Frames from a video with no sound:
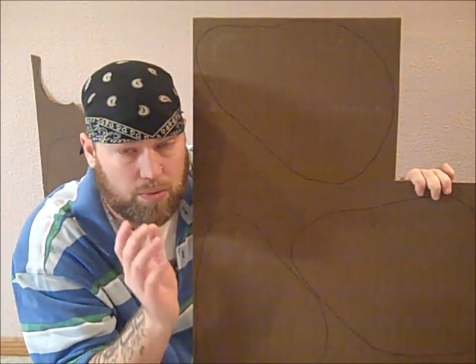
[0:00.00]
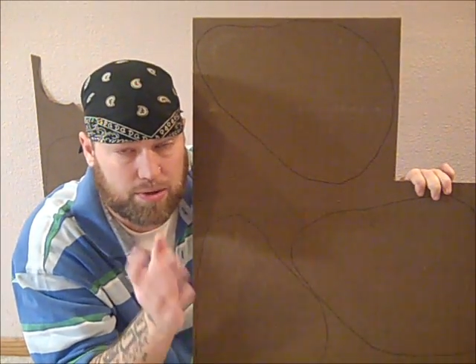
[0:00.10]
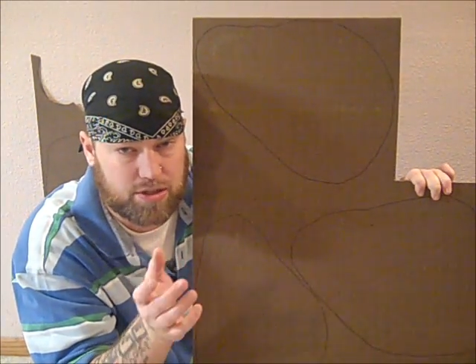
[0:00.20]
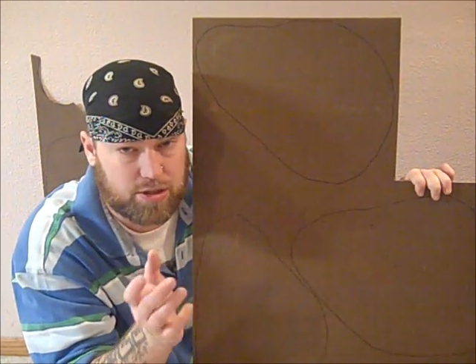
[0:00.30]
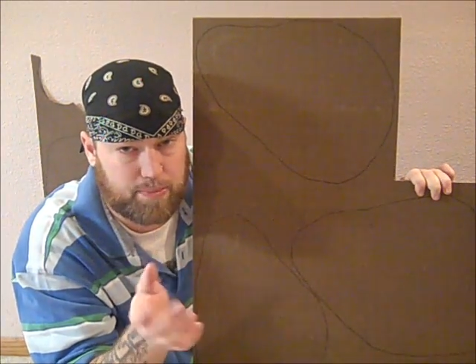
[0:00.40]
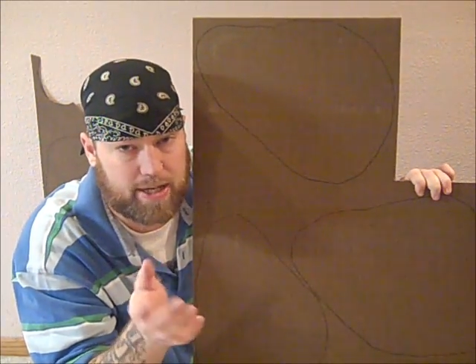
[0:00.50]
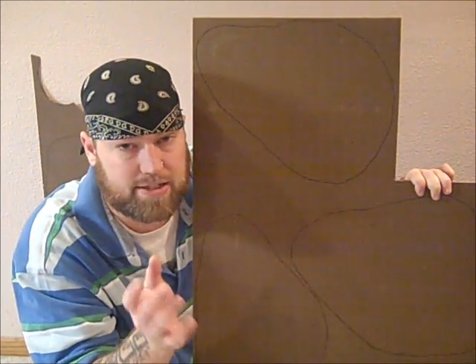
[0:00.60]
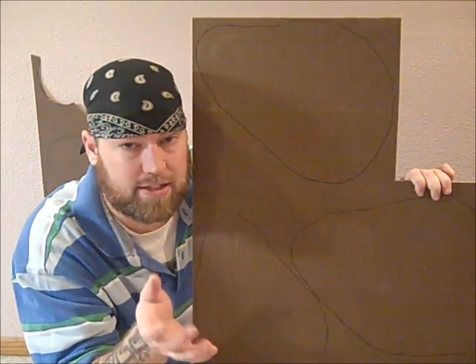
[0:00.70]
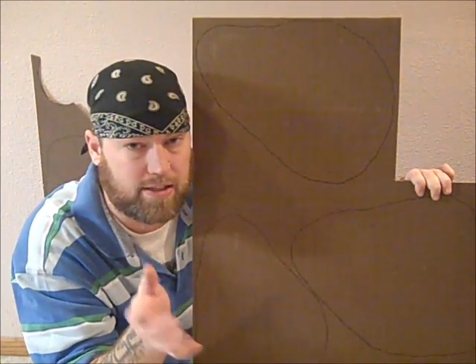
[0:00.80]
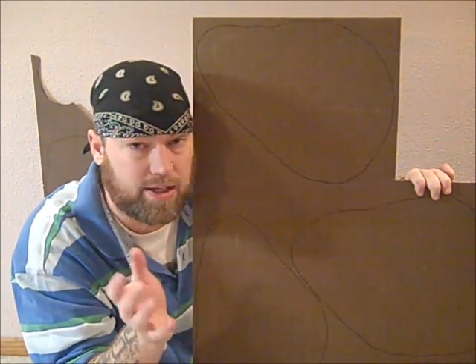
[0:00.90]
which is
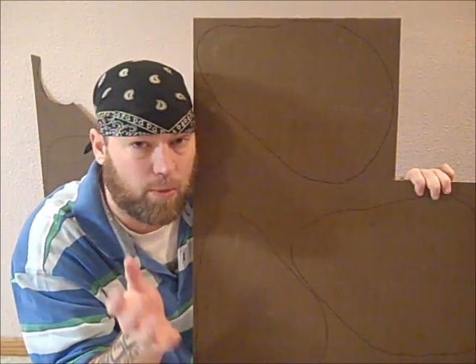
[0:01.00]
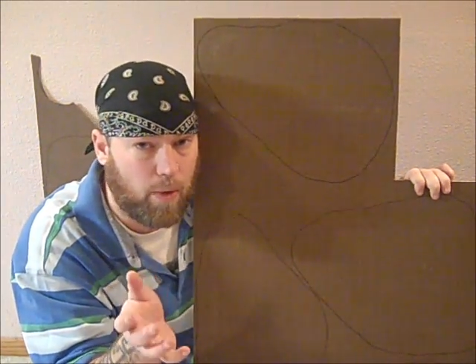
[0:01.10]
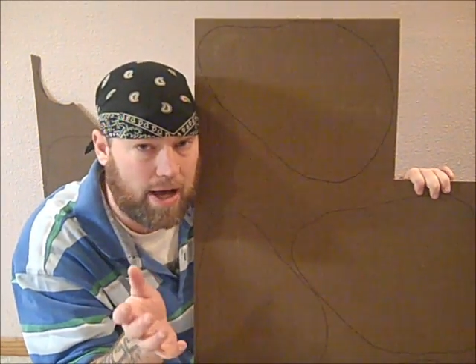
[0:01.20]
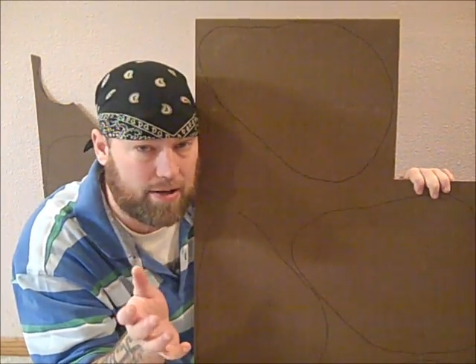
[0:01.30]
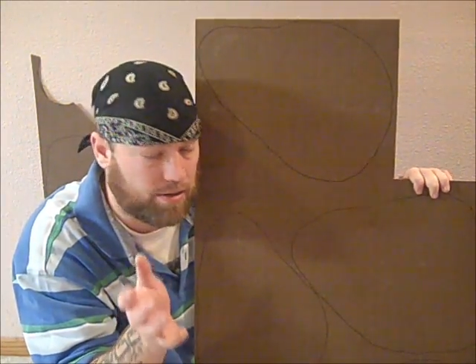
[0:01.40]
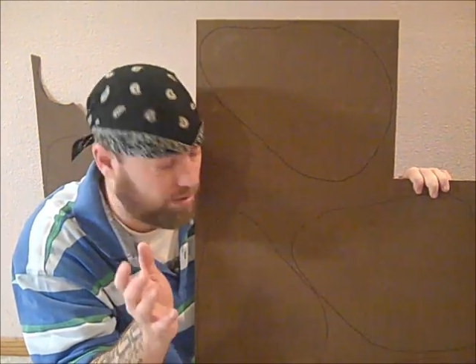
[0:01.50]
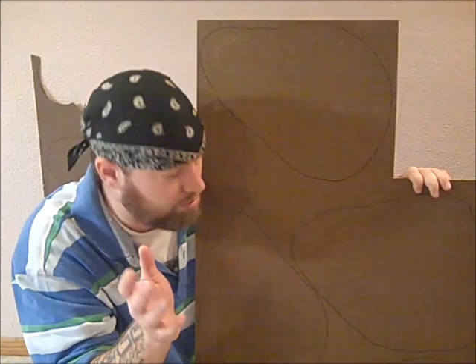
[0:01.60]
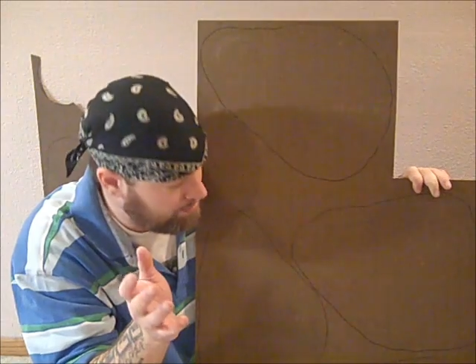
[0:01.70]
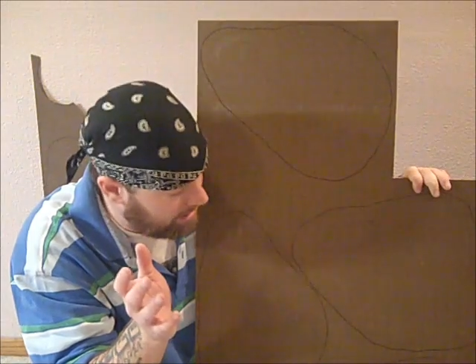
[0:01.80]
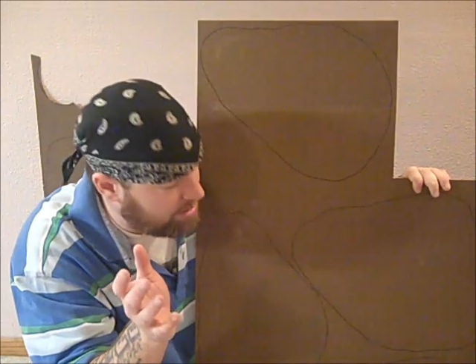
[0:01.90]
basically a water
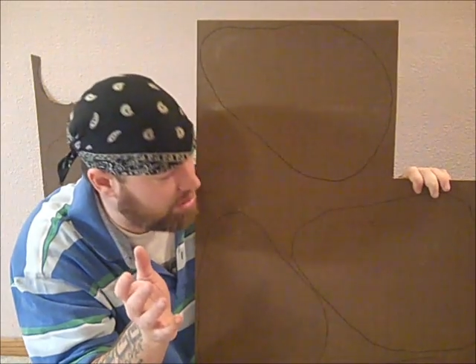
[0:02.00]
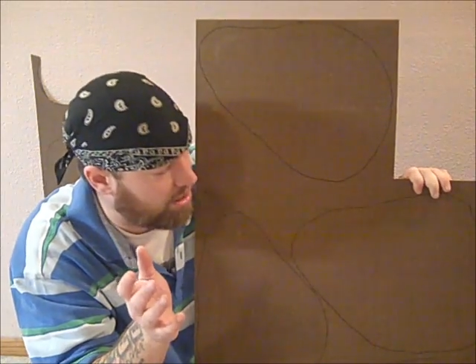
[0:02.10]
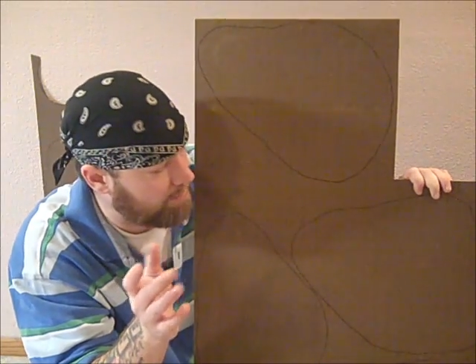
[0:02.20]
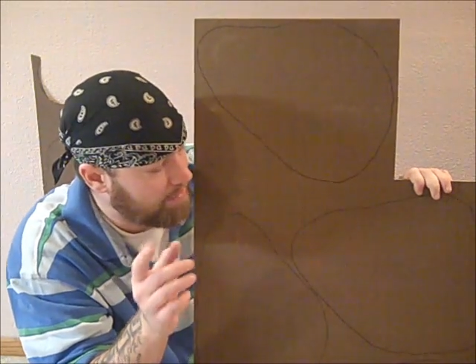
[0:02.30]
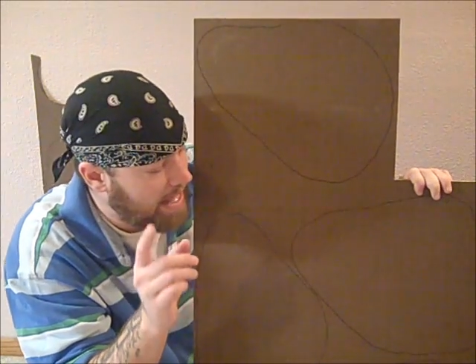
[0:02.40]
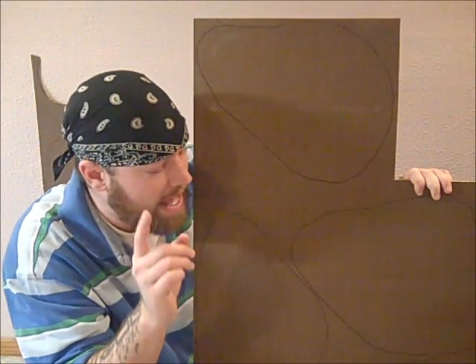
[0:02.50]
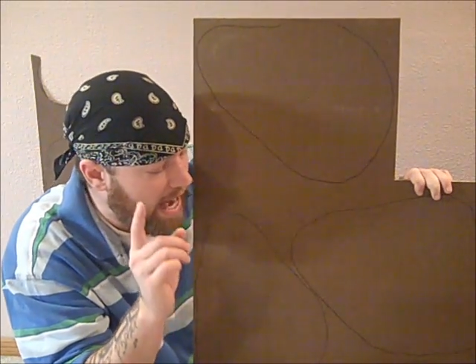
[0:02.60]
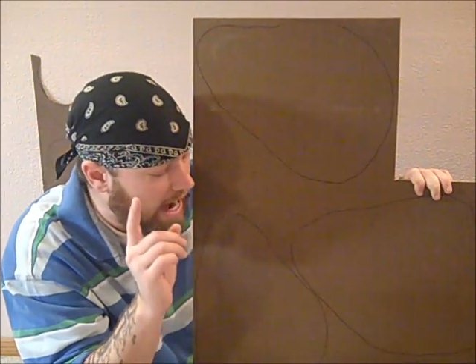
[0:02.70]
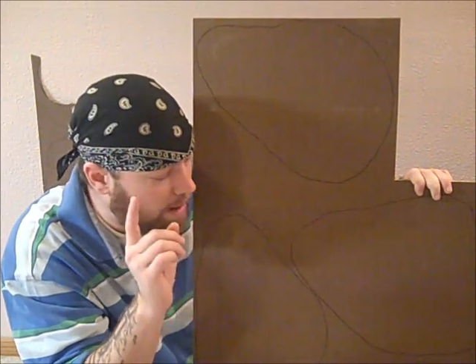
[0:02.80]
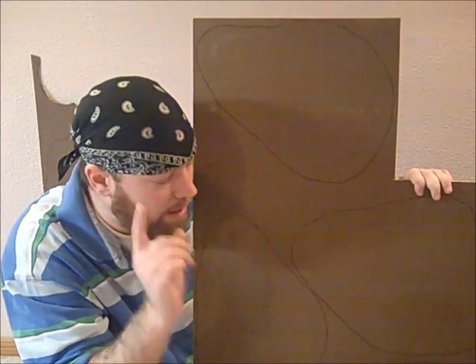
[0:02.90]
glue mixture.
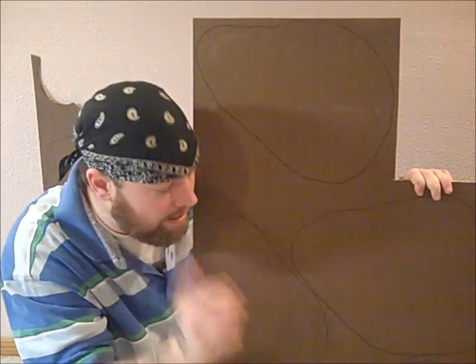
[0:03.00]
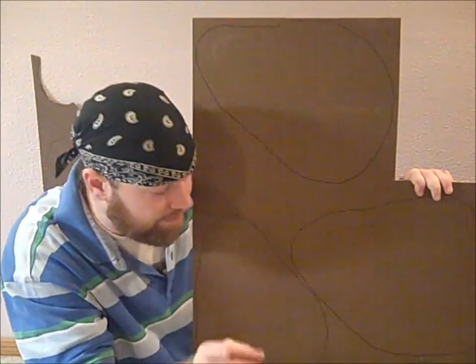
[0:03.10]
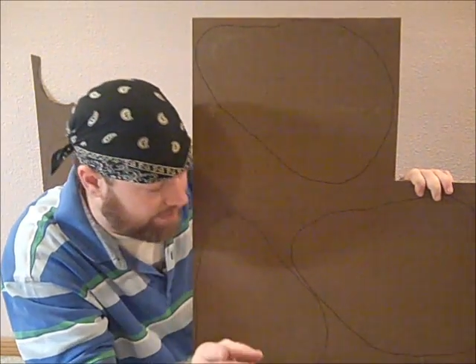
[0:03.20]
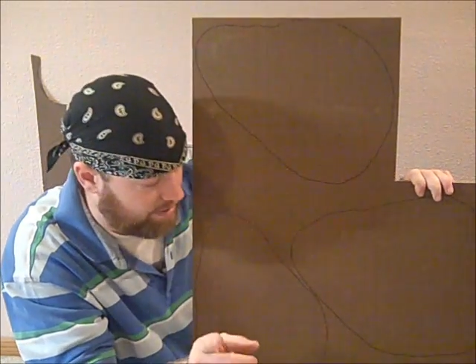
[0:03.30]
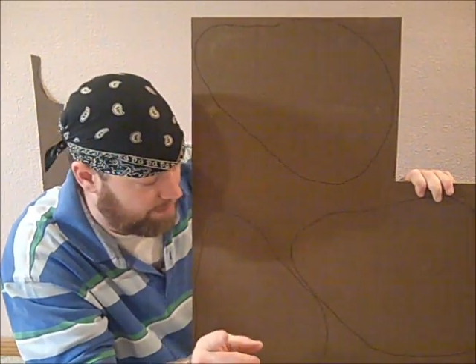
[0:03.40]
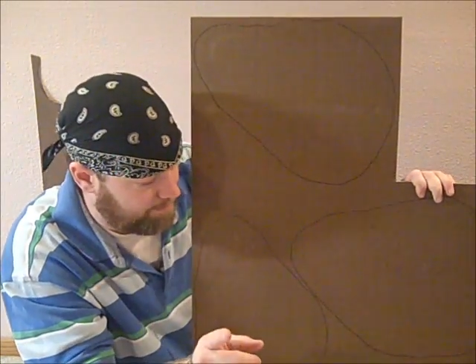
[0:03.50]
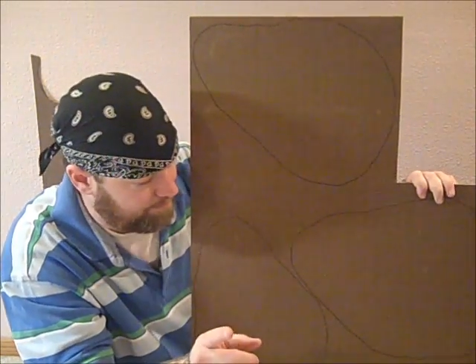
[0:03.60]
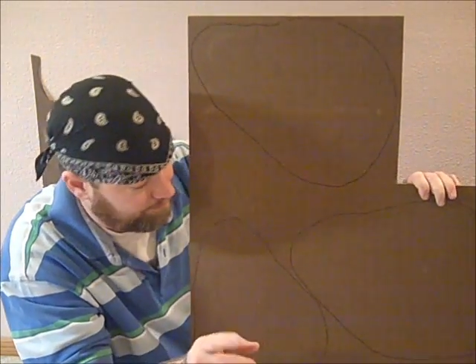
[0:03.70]
However,